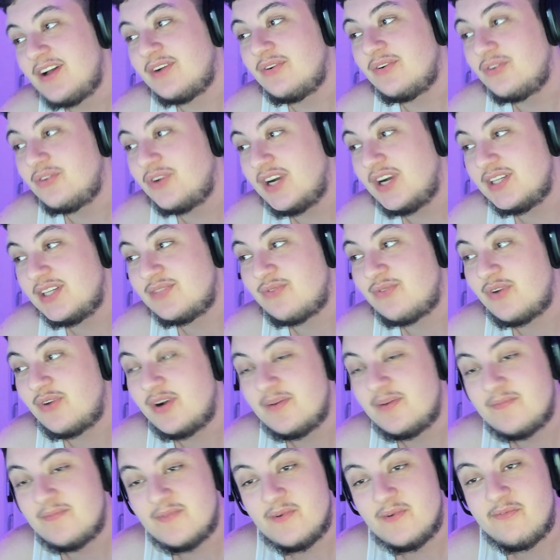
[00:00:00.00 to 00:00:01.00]
congrats for
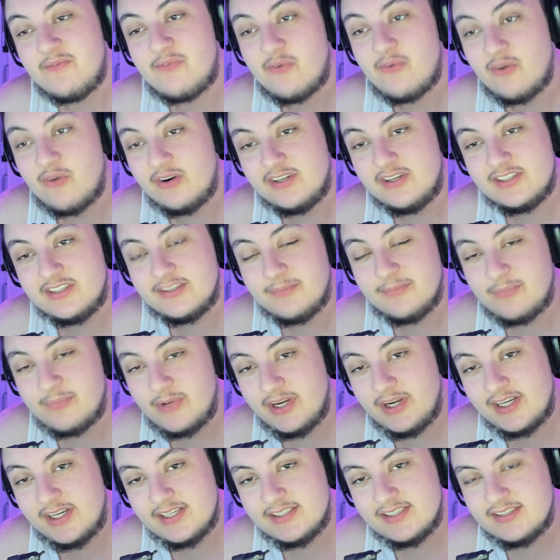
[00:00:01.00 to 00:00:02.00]
him for uh,
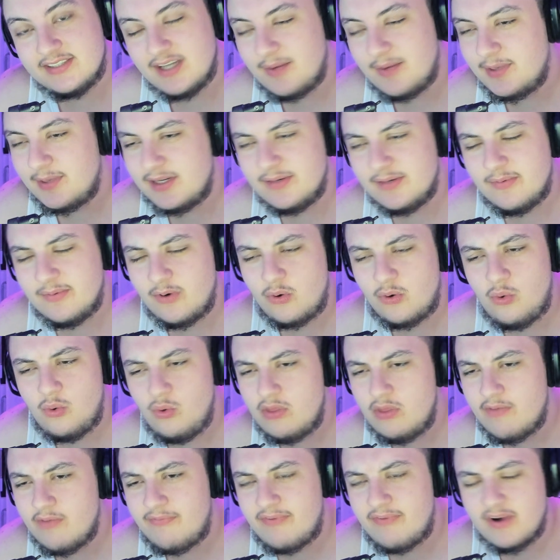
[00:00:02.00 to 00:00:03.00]
breaking. I mean, who
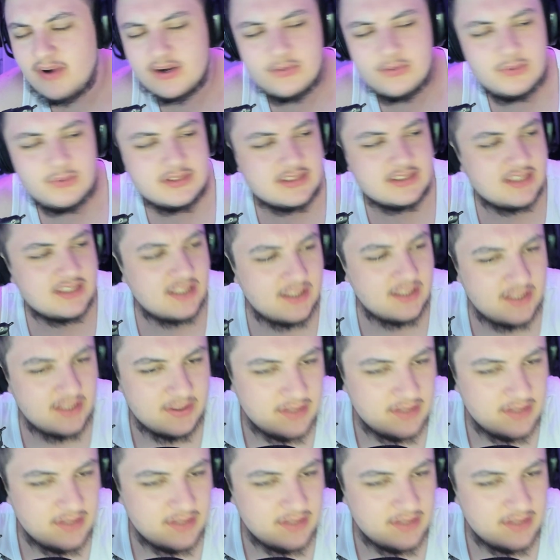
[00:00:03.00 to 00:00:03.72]
the fuck was...